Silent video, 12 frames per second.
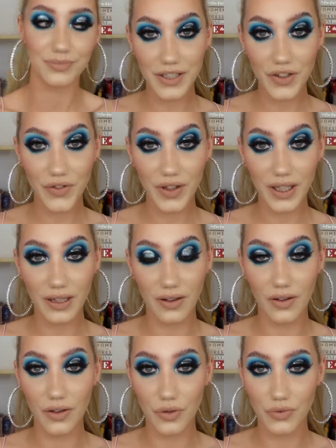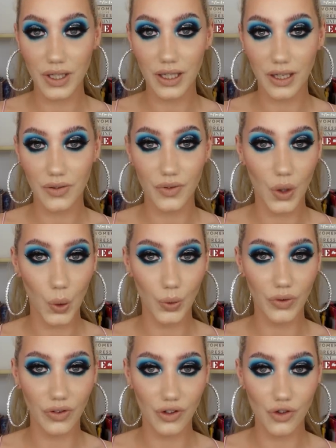I just feel like this is a really kind of
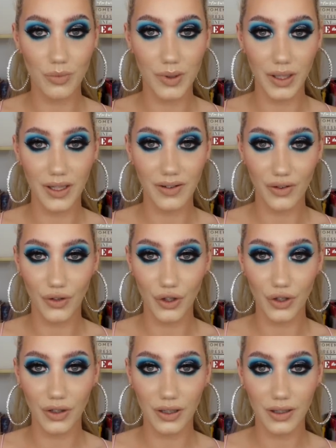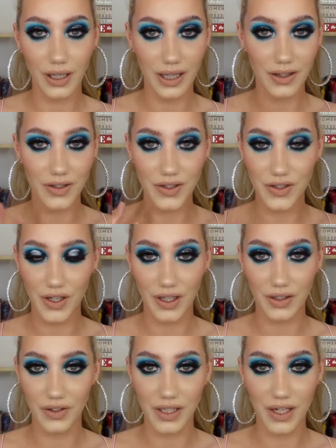old school Melissa look, like the
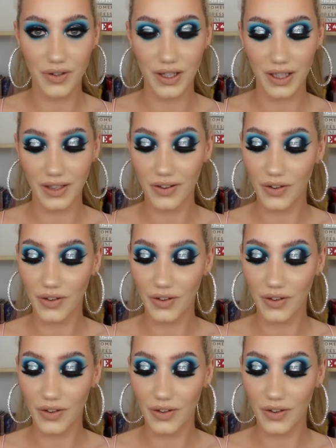style and everything.